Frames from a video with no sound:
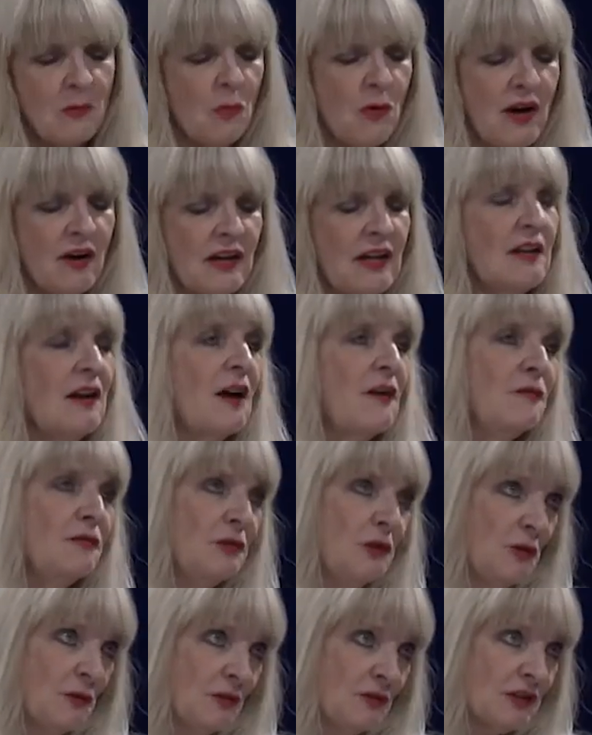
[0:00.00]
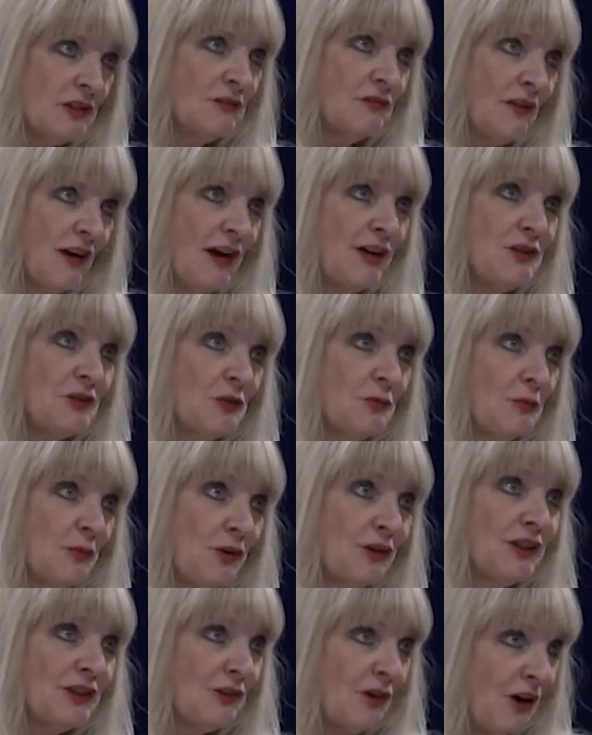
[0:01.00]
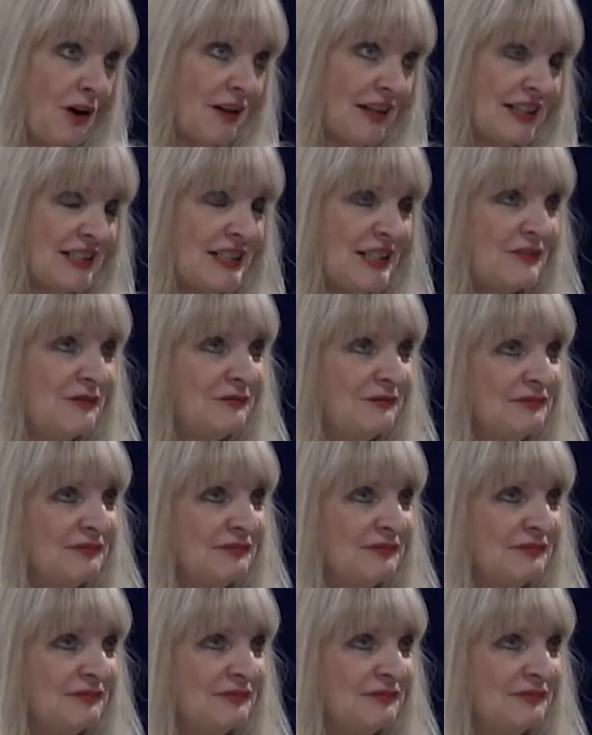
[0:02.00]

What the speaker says: where can our viewers find your book in Arlington?